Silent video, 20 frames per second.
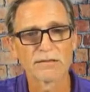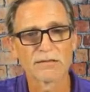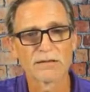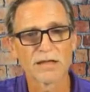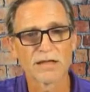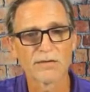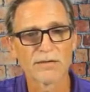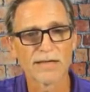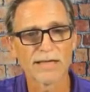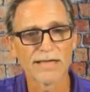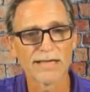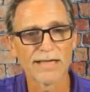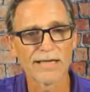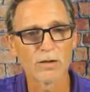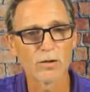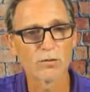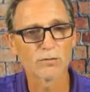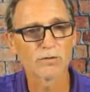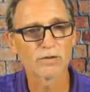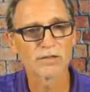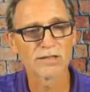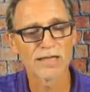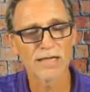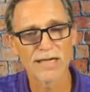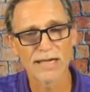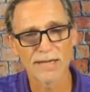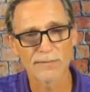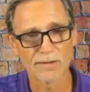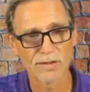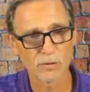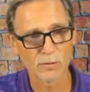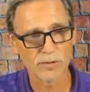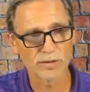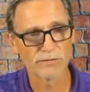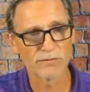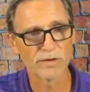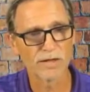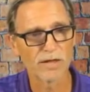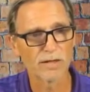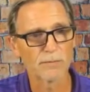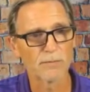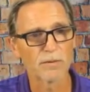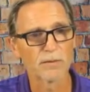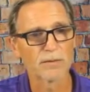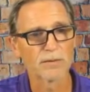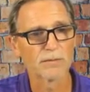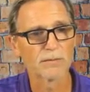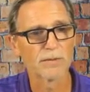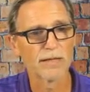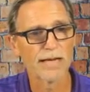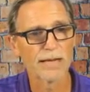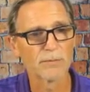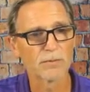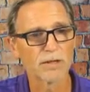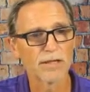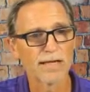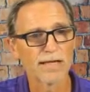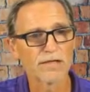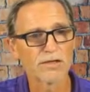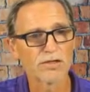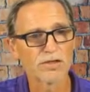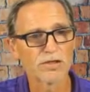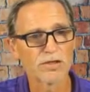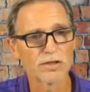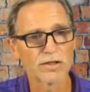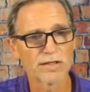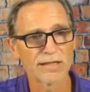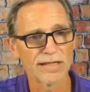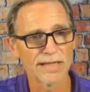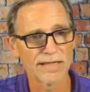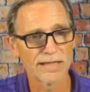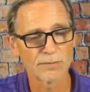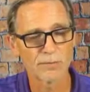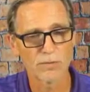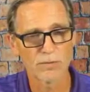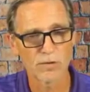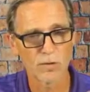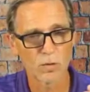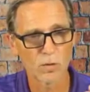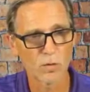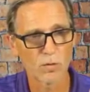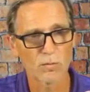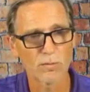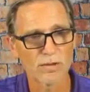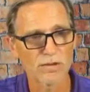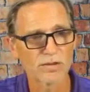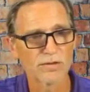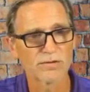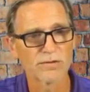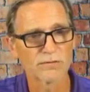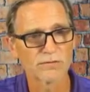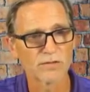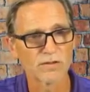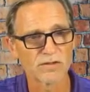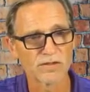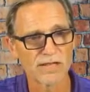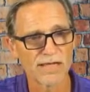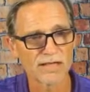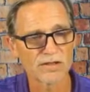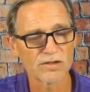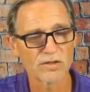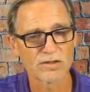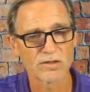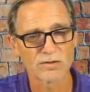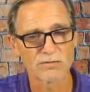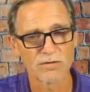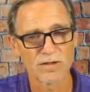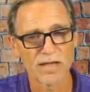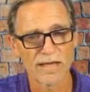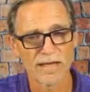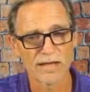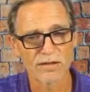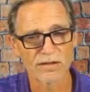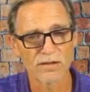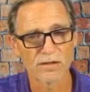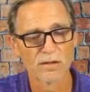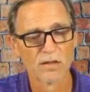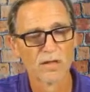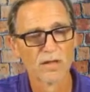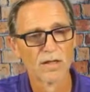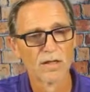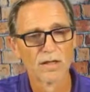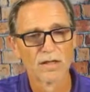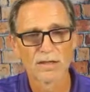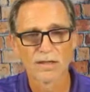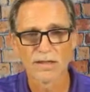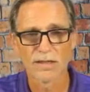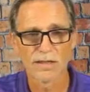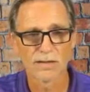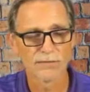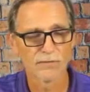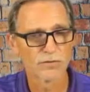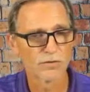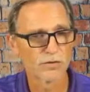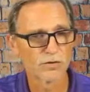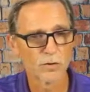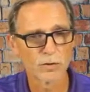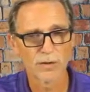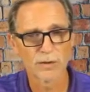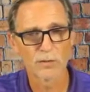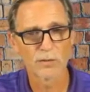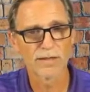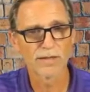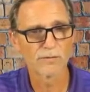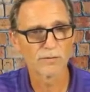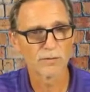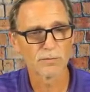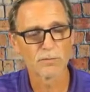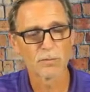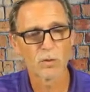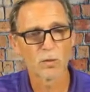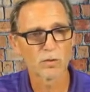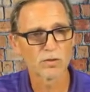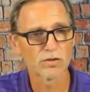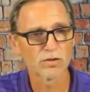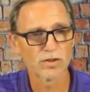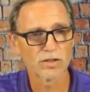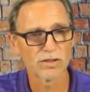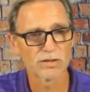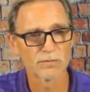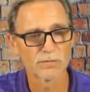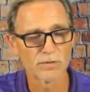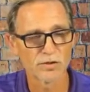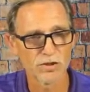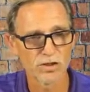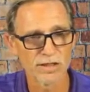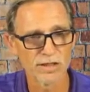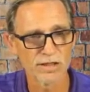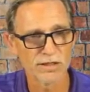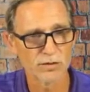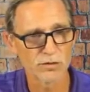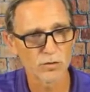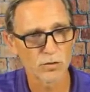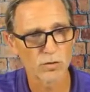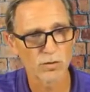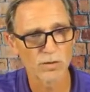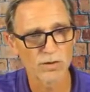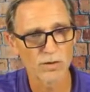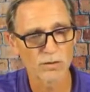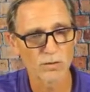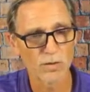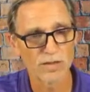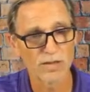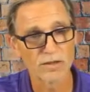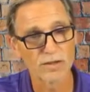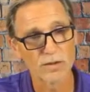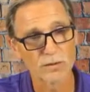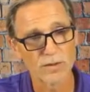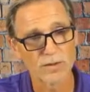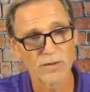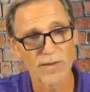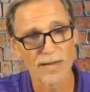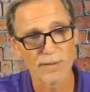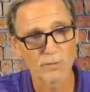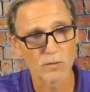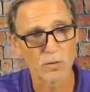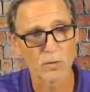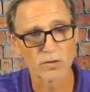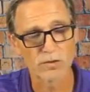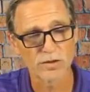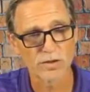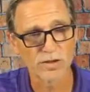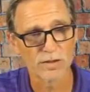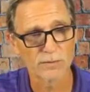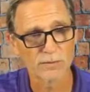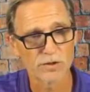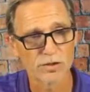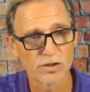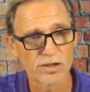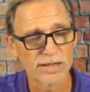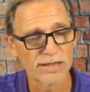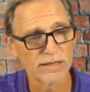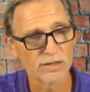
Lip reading: All right, and over time, as we develop a application, you're going to end up with a whole bunch of different sections of ladder for doing whatever portion of machine control that you want to do on that portion of the machine.